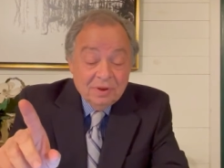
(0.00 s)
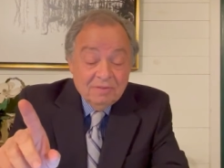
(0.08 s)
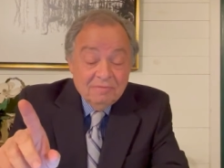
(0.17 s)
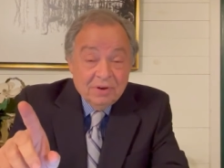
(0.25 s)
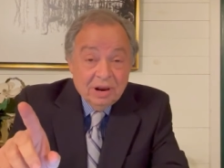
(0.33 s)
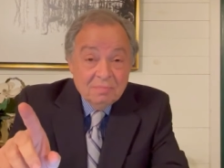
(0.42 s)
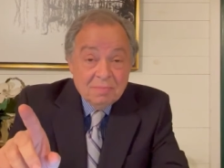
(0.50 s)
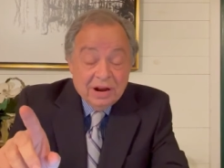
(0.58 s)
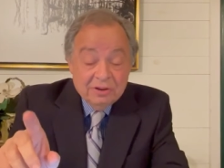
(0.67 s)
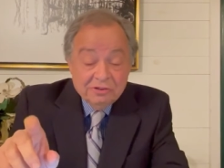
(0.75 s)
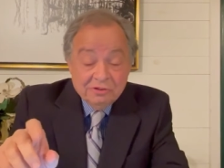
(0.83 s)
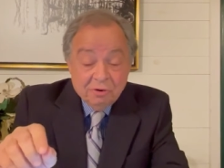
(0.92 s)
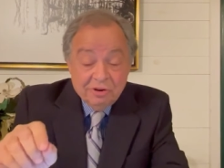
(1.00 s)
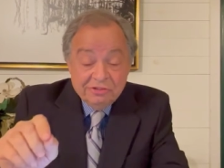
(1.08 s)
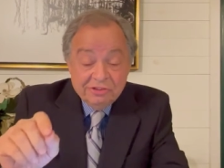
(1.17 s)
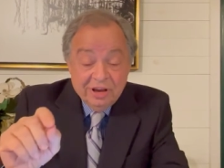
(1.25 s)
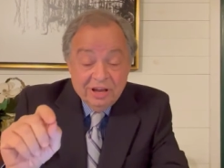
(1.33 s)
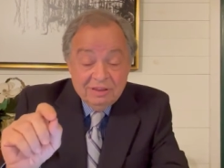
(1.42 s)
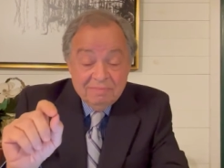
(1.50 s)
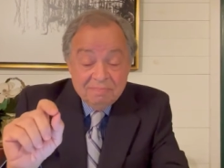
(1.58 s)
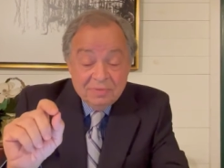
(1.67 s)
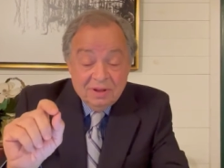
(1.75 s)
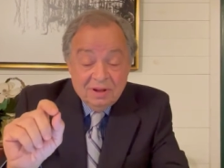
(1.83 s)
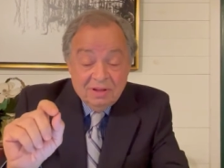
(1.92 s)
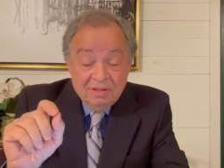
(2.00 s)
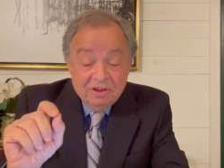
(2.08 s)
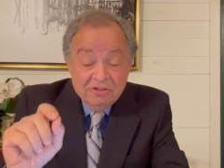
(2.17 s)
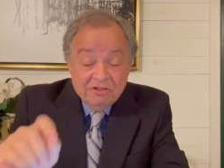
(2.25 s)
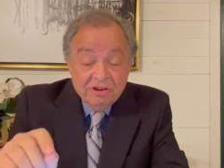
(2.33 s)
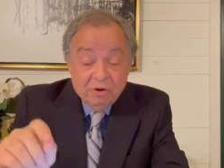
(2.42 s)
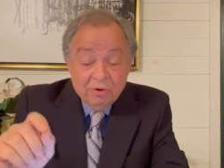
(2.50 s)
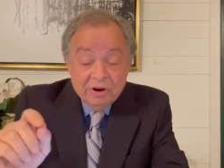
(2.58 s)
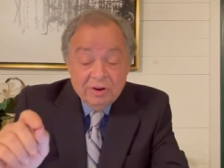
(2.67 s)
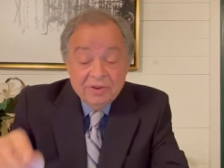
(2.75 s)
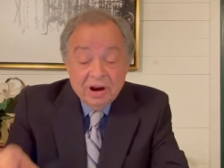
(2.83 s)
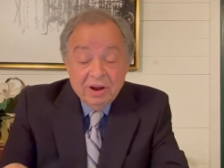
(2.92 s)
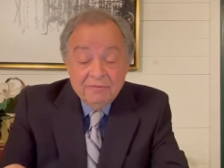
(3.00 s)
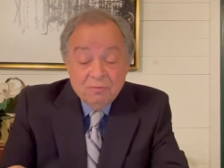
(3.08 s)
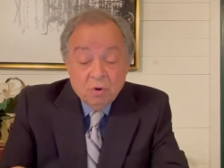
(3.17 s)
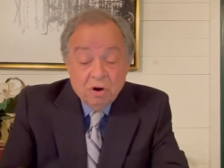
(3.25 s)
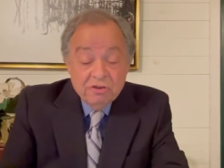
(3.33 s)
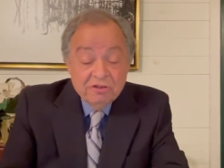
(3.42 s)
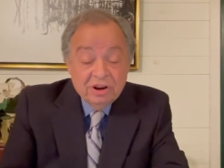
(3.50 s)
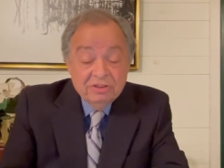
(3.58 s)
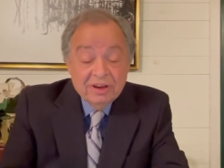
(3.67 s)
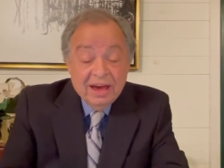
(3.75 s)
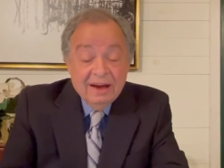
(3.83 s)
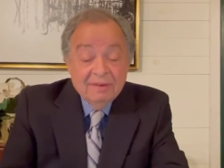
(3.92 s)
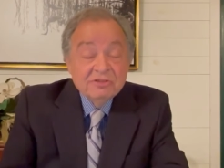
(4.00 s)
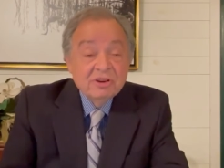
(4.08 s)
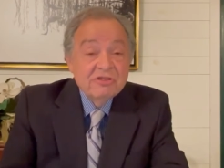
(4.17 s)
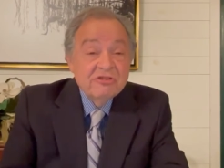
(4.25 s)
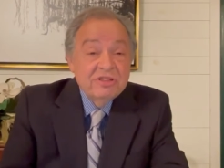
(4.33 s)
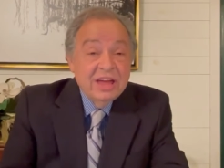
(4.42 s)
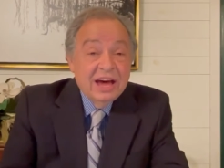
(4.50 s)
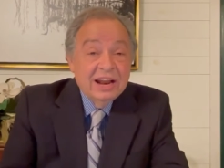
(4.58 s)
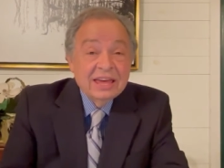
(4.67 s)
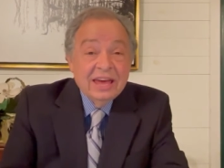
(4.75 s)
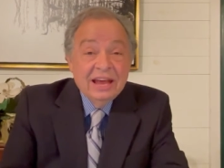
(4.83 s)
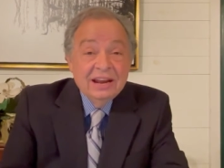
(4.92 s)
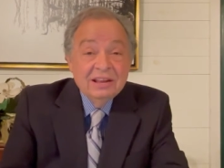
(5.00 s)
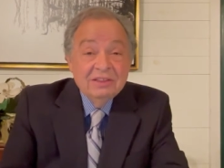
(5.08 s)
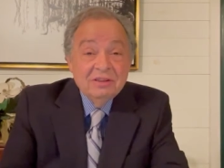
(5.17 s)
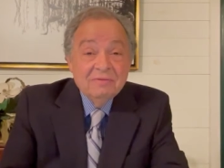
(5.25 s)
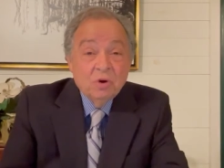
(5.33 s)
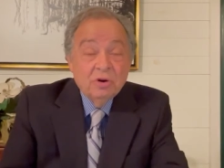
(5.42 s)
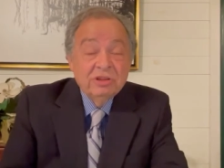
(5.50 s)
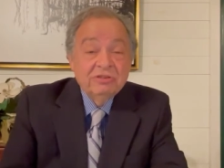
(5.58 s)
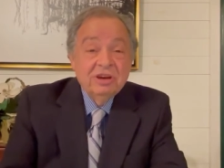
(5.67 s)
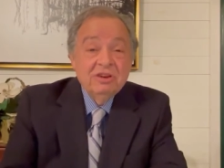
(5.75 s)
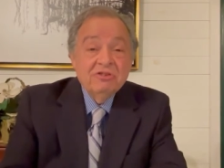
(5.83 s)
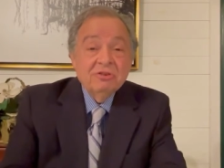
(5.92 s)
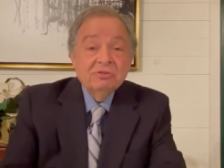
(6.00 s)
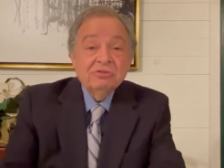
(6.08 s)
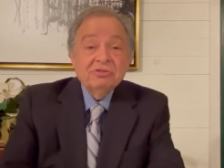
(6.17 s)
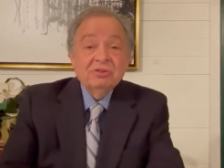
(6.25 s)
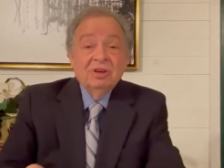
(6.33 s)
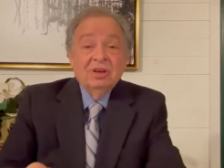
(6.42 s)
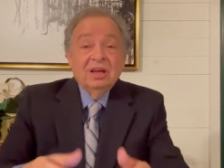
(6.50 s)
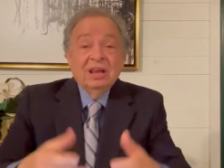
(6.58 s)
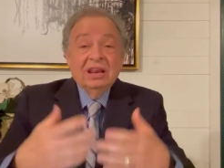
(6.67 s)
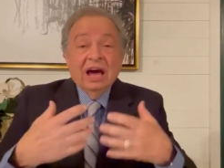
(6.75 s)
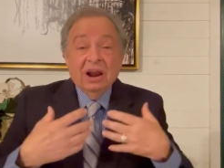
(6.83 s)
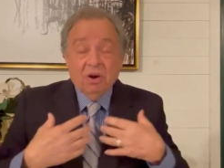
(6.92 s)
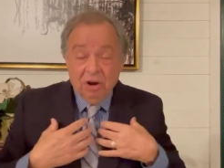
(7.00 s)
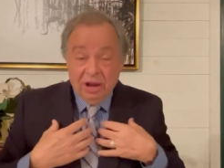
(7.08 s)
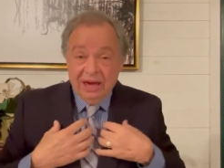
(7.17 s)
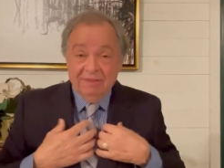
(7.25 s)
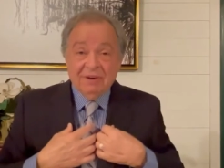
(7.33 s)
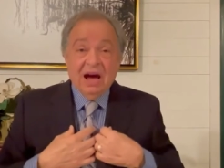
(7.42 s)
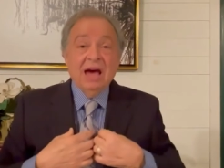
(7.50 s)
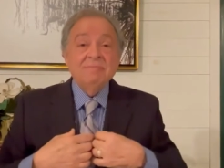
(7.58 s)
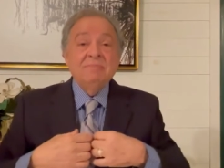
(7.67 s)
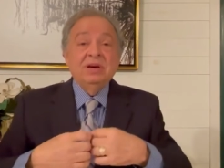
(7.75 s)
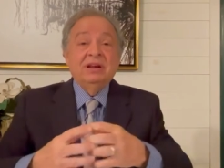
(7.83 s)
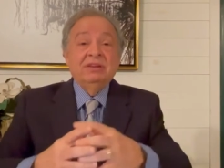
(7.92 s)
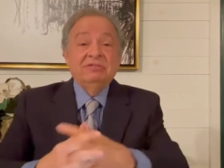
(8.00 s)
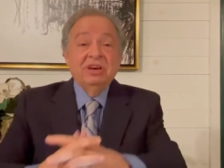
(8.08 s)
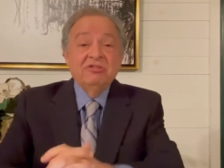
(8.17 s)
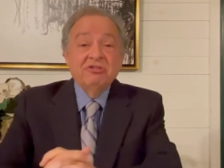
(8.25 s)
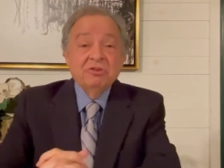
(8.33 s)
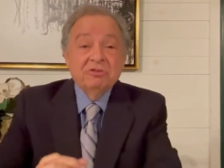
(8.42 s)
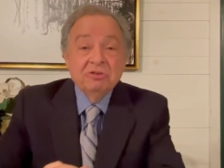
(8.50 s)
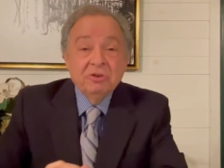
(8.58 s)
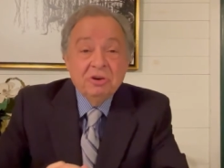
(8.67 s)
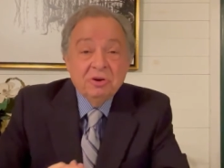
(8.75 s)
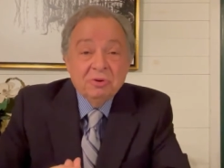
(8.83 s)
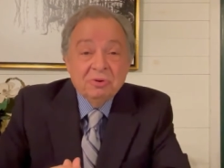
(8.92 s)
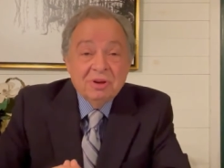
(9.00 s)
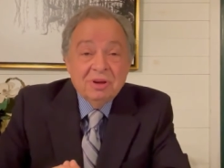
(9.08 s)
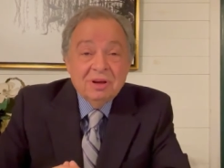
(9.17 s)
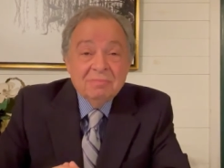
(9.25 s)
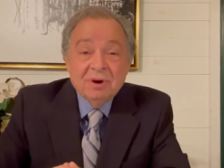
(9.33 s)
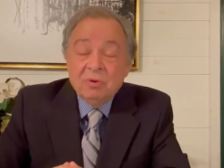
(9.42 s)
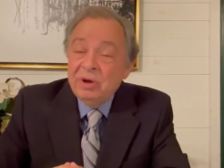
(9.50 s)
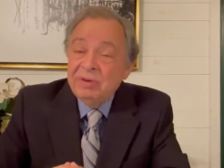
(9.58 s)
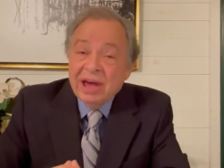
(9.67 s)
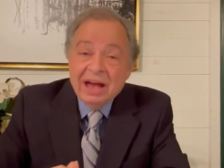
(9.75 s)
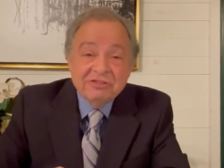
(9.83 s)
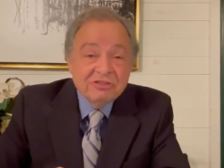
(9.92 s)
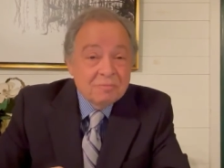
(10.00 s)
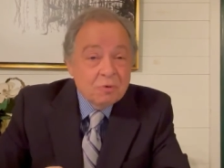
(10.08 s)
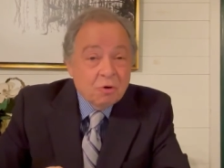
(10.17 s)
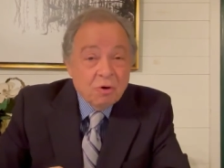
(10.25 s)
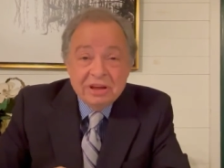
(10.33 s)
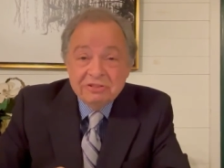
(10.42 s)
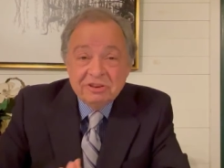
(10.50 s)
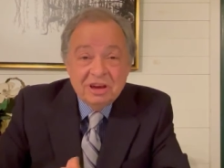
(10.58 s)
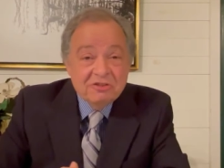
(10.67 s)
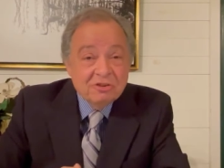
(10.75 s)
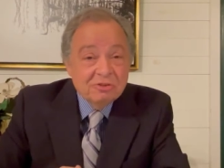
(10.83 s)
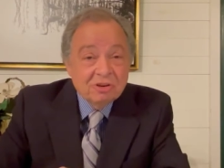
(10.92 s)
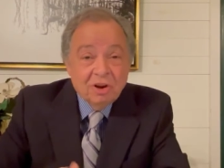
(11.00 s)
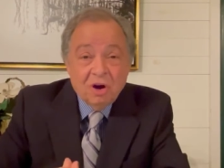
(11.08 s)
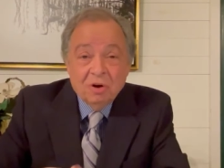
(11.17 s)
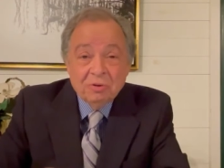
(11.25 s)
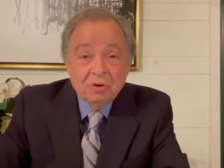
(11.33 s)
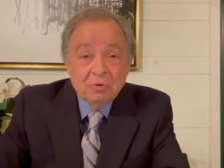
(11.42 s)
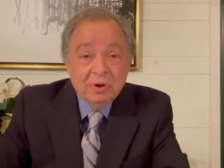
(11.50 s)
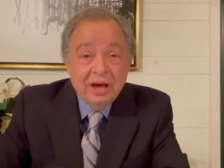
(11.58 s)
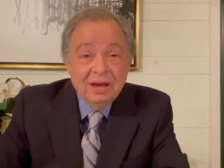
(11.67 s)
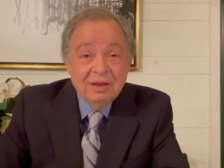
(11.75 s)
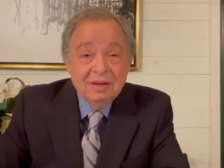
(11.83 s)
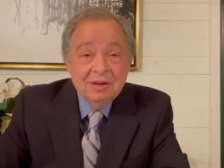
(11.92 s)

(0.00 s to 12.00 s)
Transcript: Philip Montessori said, the children are very fortunate to have such dedicated and devoted teachers. Not only have I been a teacher to you, but we've had some great teachers along the way.